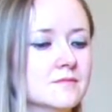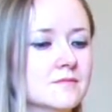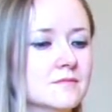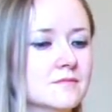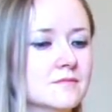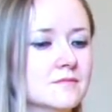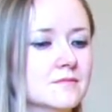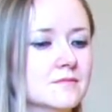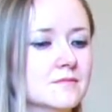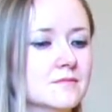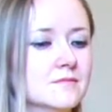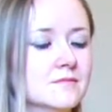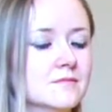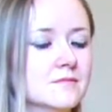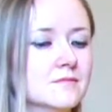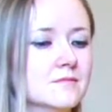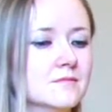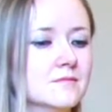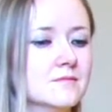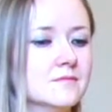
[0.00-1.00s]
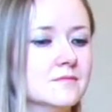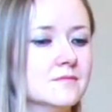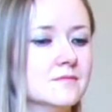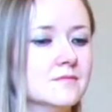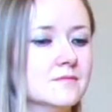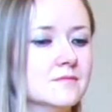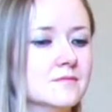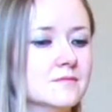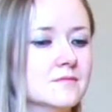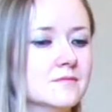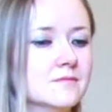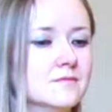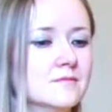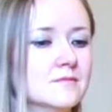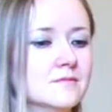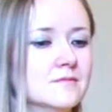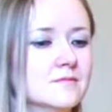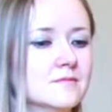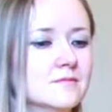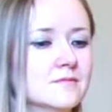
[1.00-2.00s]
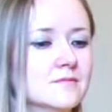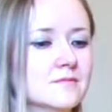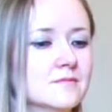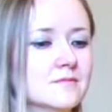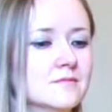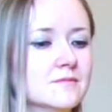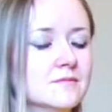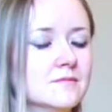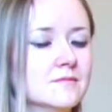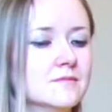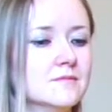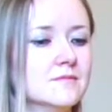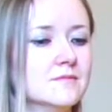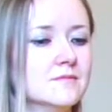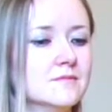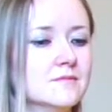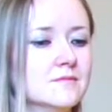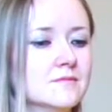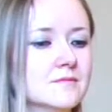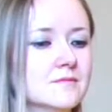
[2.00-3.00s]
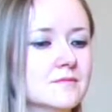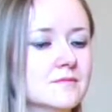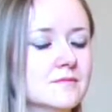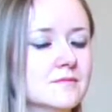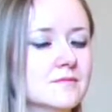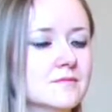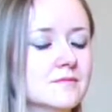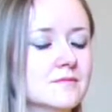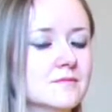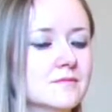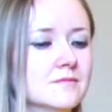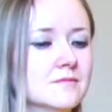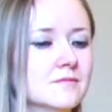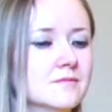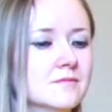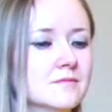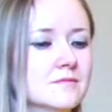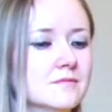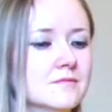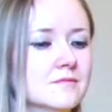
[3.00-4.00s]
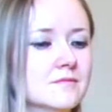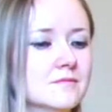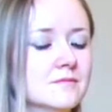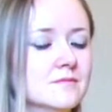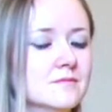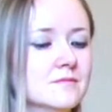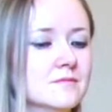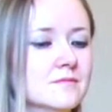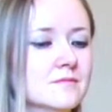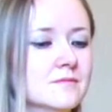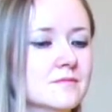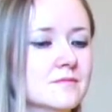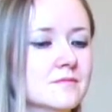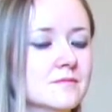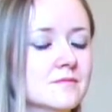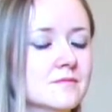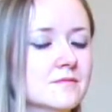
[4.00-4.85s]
(not speaking)